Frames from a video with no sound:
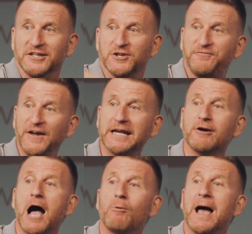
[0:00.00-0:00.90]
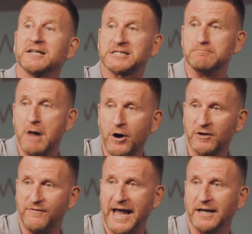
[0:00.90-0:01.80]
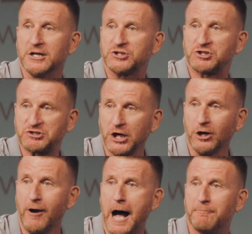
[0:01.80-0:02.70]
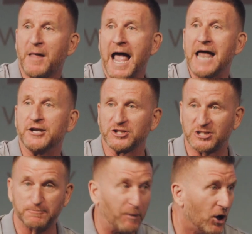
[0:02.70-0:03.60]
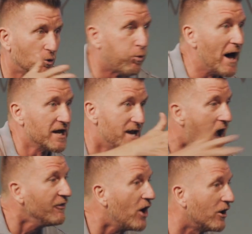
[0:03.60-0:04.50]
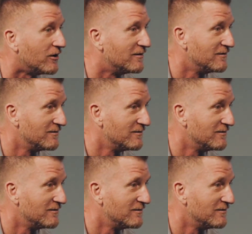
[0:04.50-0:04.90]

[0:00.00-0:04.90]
to figure out ways to motivate, stir up, and to spur one another.